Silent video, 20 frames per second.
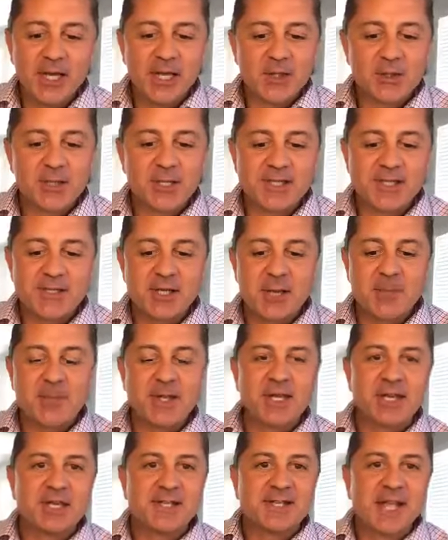Today's
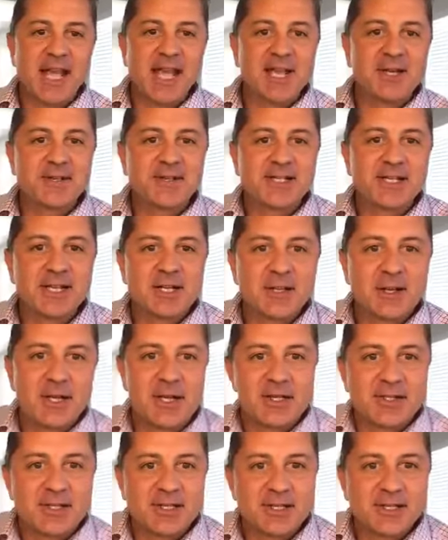topic is how to sell your
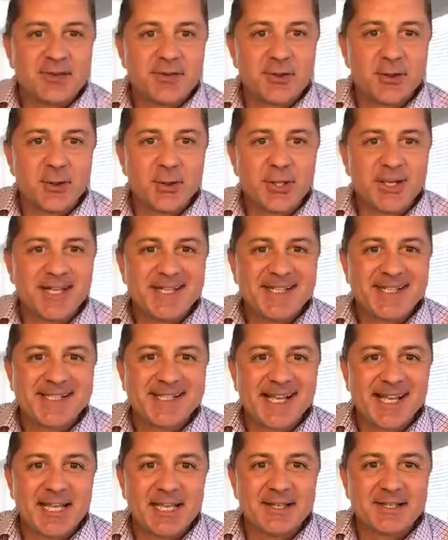house in 30
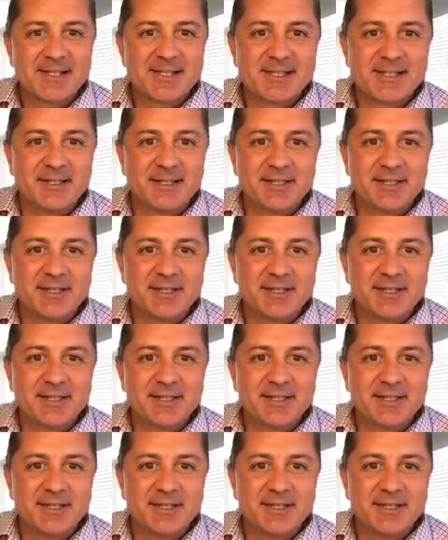seconds.